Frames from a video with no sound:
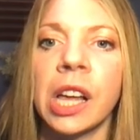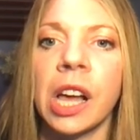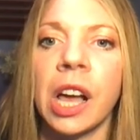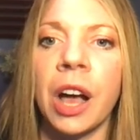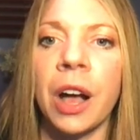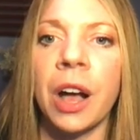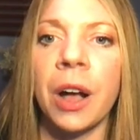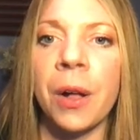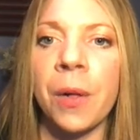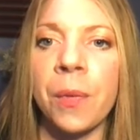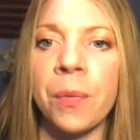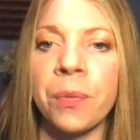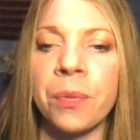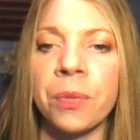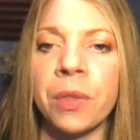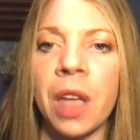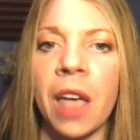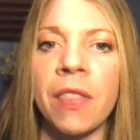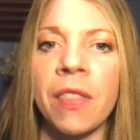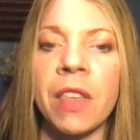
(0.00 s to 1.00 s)

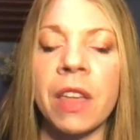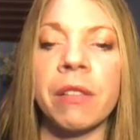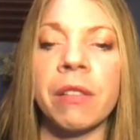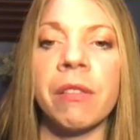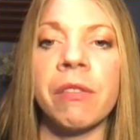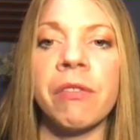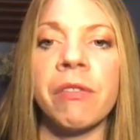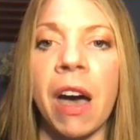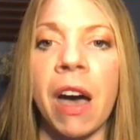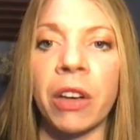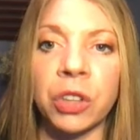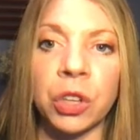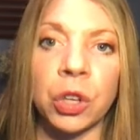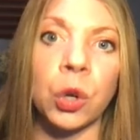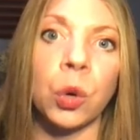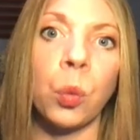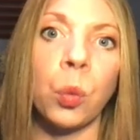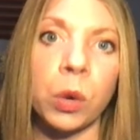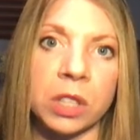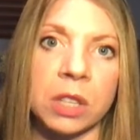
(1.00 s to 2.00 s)
And then
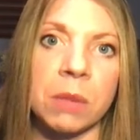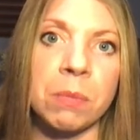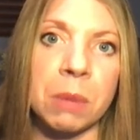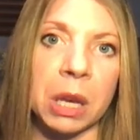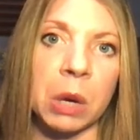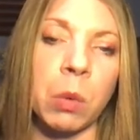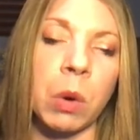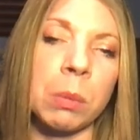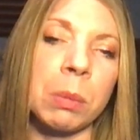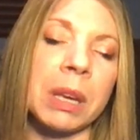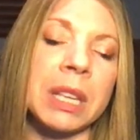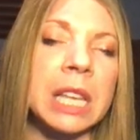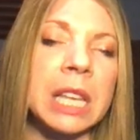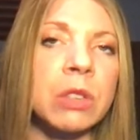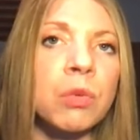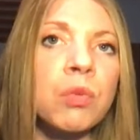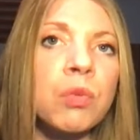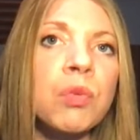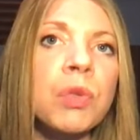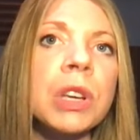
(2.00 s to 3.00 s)
value was a big one because
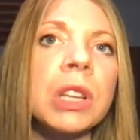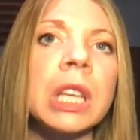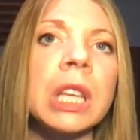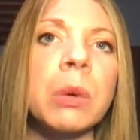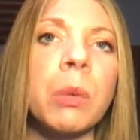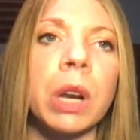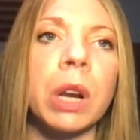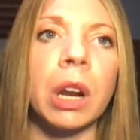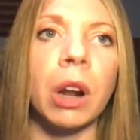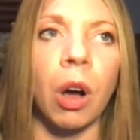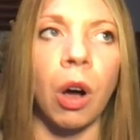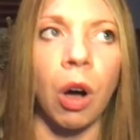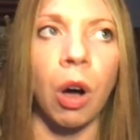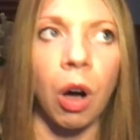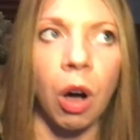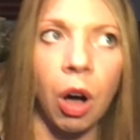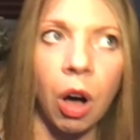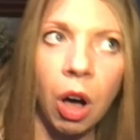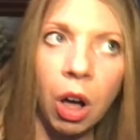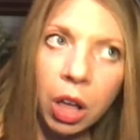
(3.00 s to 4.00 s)
that's really what it
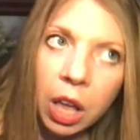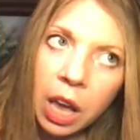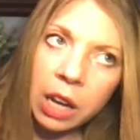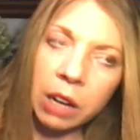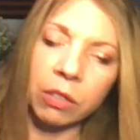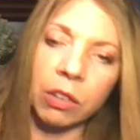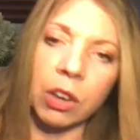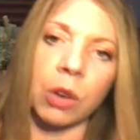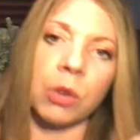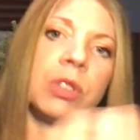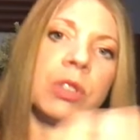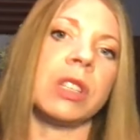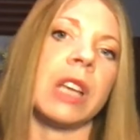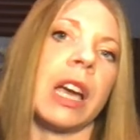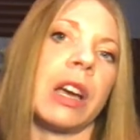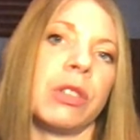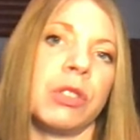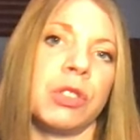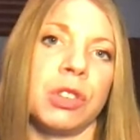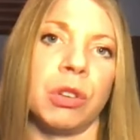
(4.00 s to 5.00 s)
all kind of goes
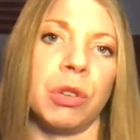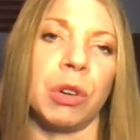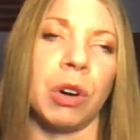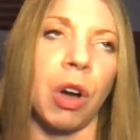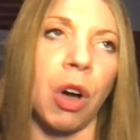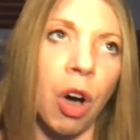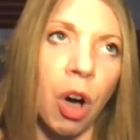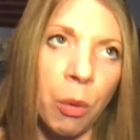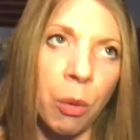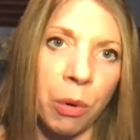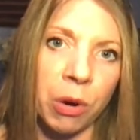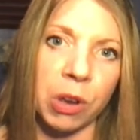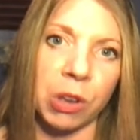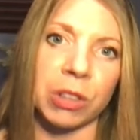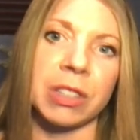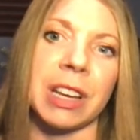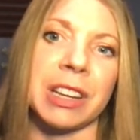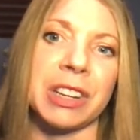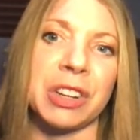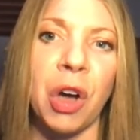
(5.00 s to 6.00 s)
down to. It all boils
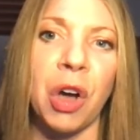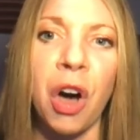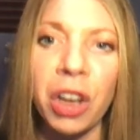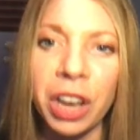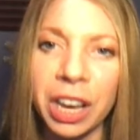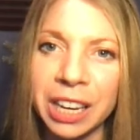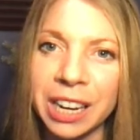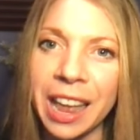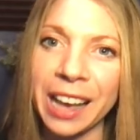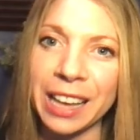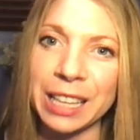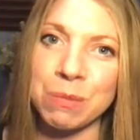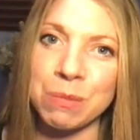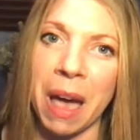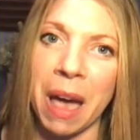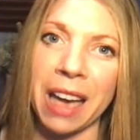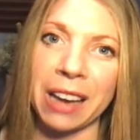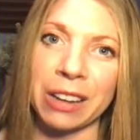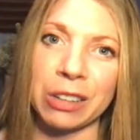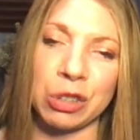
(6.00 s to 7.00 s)
down. It all connects
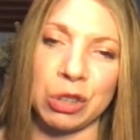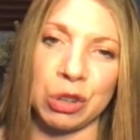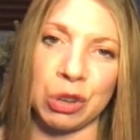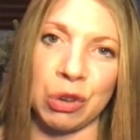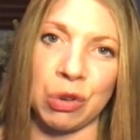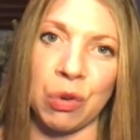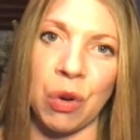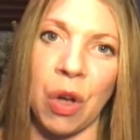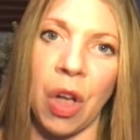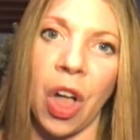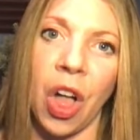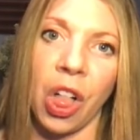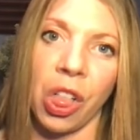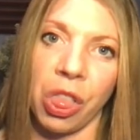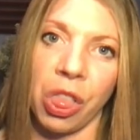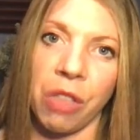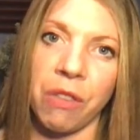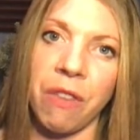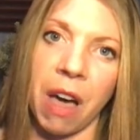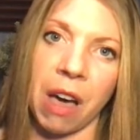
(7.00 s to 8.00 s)
back to
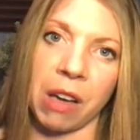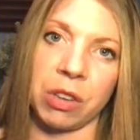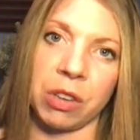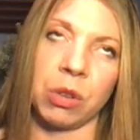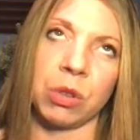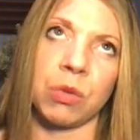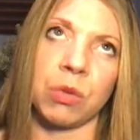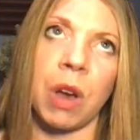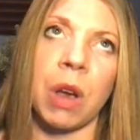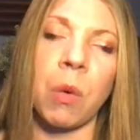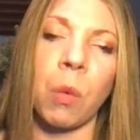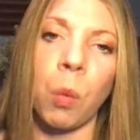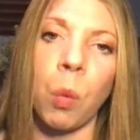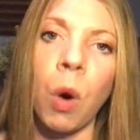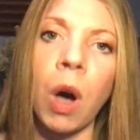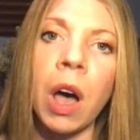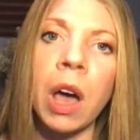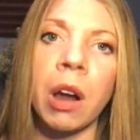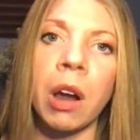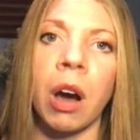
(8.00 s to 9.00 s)
the values, right?
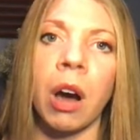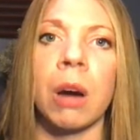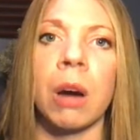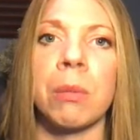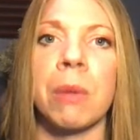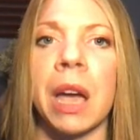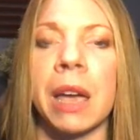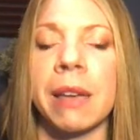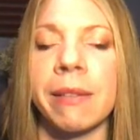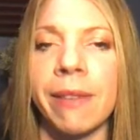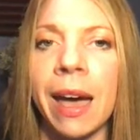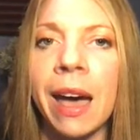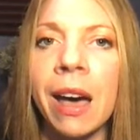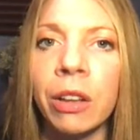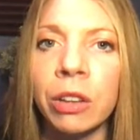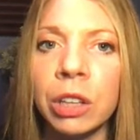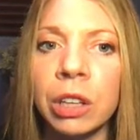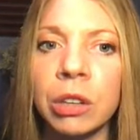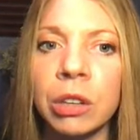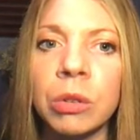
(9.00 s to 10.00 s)
What are my
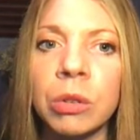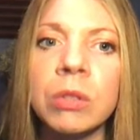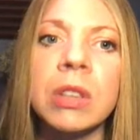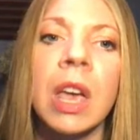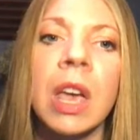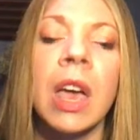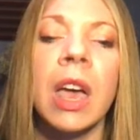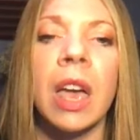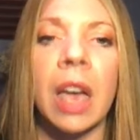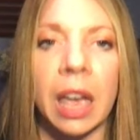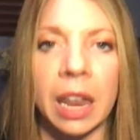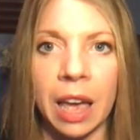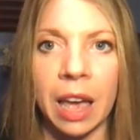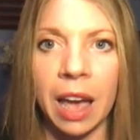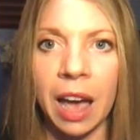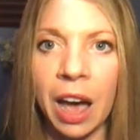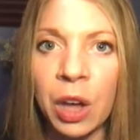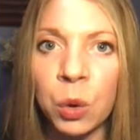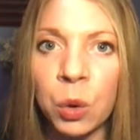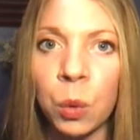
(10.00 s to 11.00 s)
values and
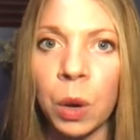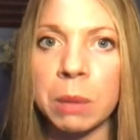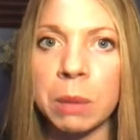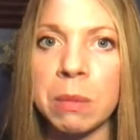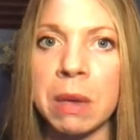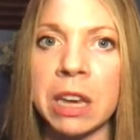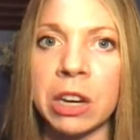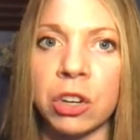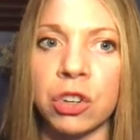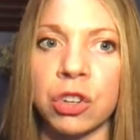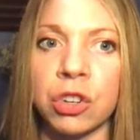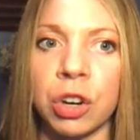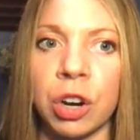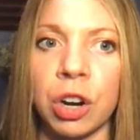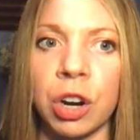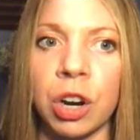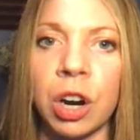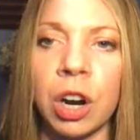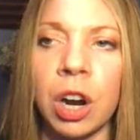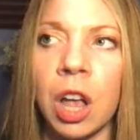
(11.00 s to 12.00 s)
how do I make
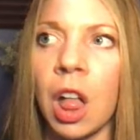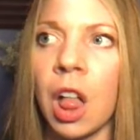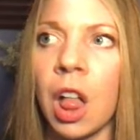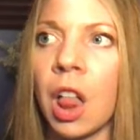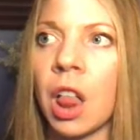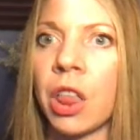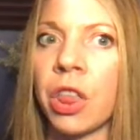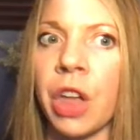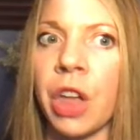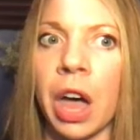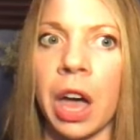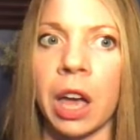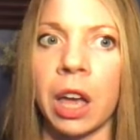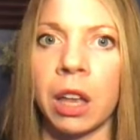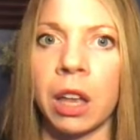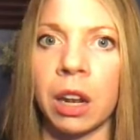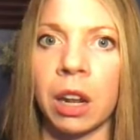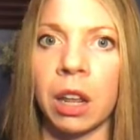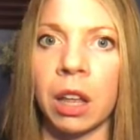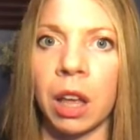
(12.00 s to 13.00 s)
sure
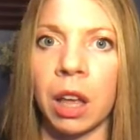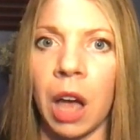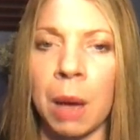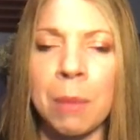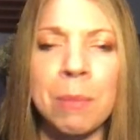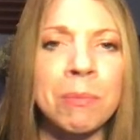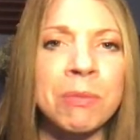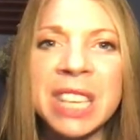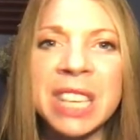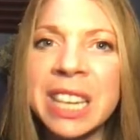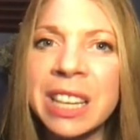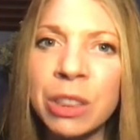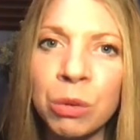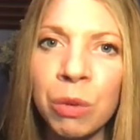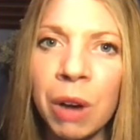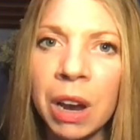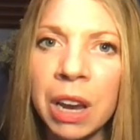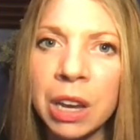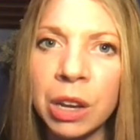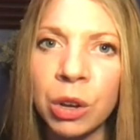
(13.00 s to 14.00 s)
that I'm setting the
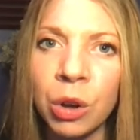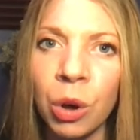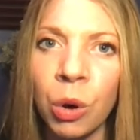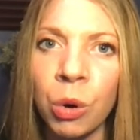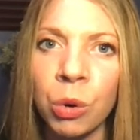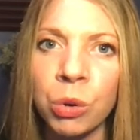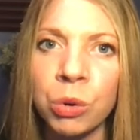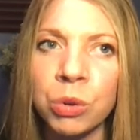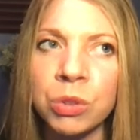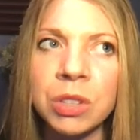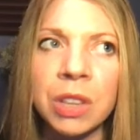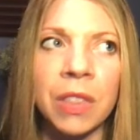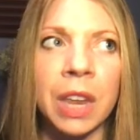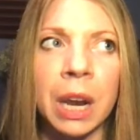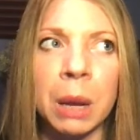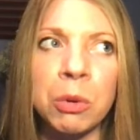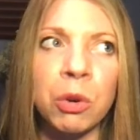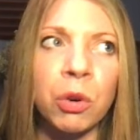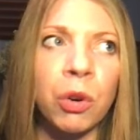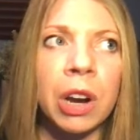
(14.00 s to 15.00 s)
right goals and then
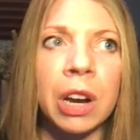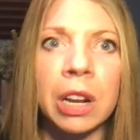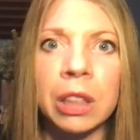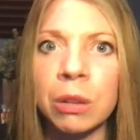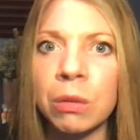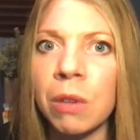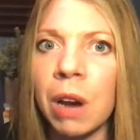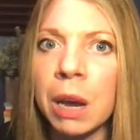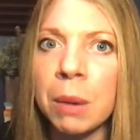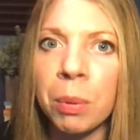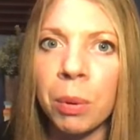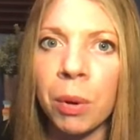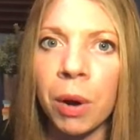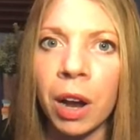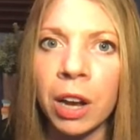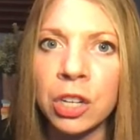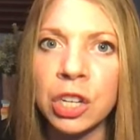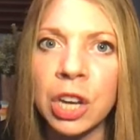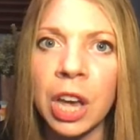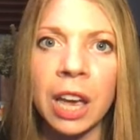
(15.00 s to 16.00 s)
I'm creating the right
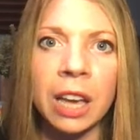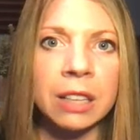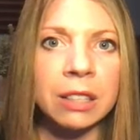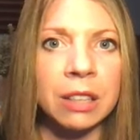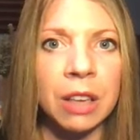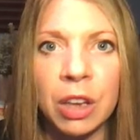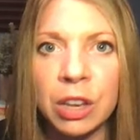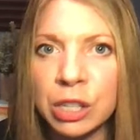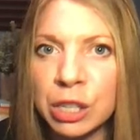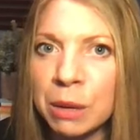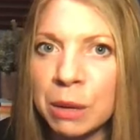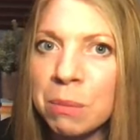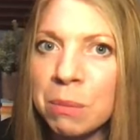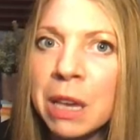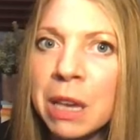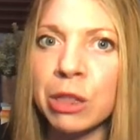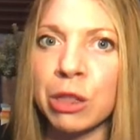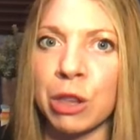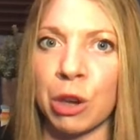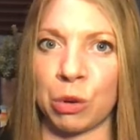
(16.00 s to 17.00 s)
projects to
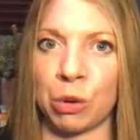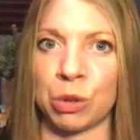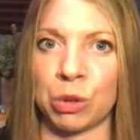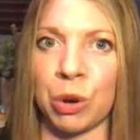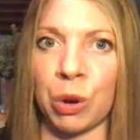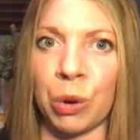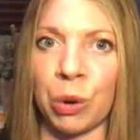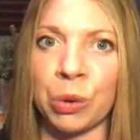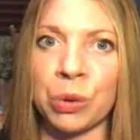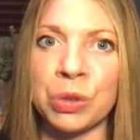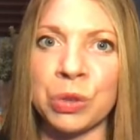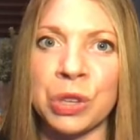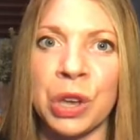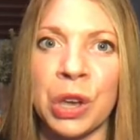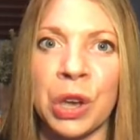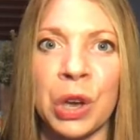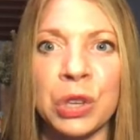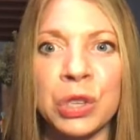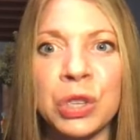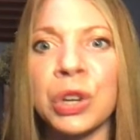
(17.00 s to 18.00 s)
meet those goals
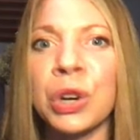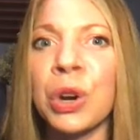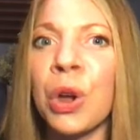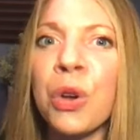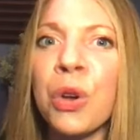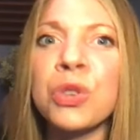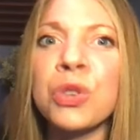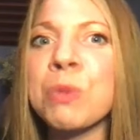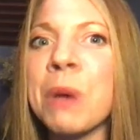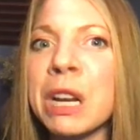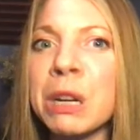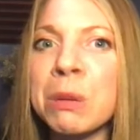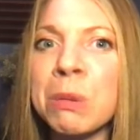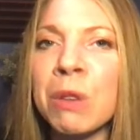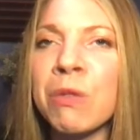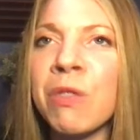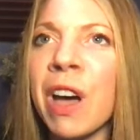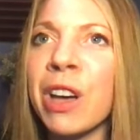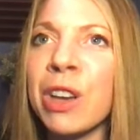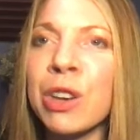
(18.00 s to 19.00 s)
so that it all goes back to
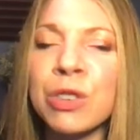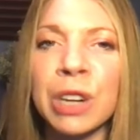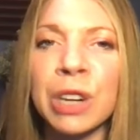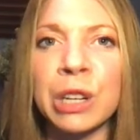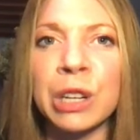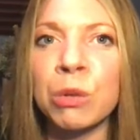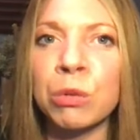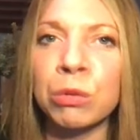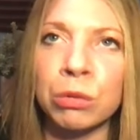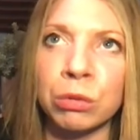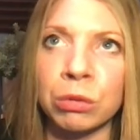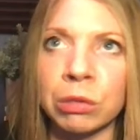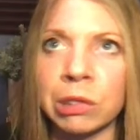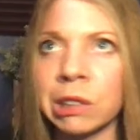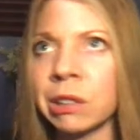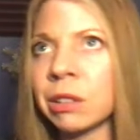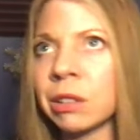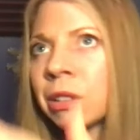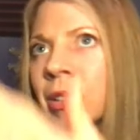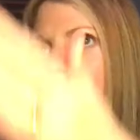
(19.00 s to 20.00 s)
my values and I don't
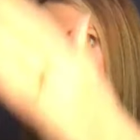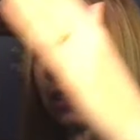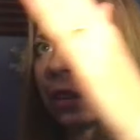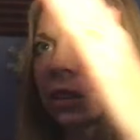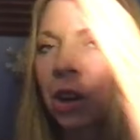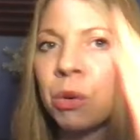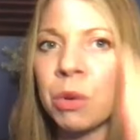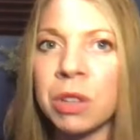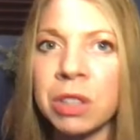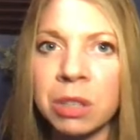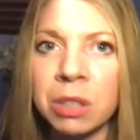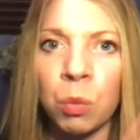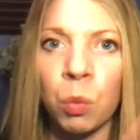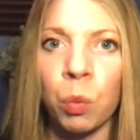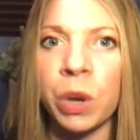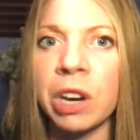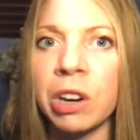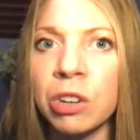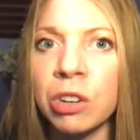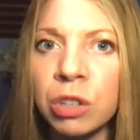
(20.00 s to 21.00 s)
go in some
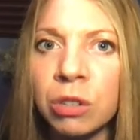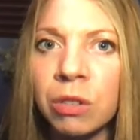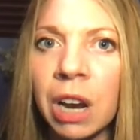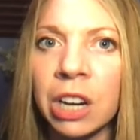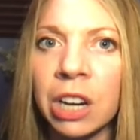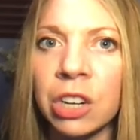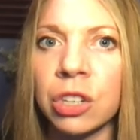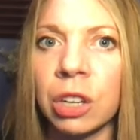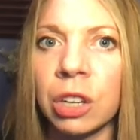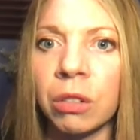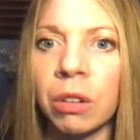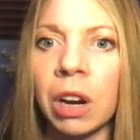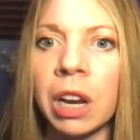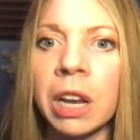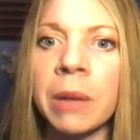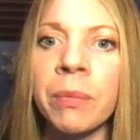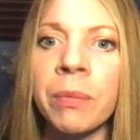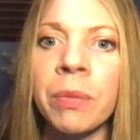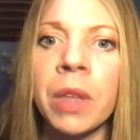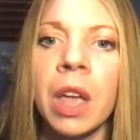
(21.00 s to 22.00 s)
weird direction,
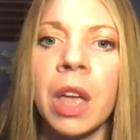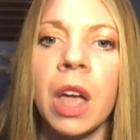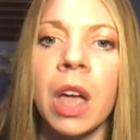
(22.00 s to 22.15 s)
right?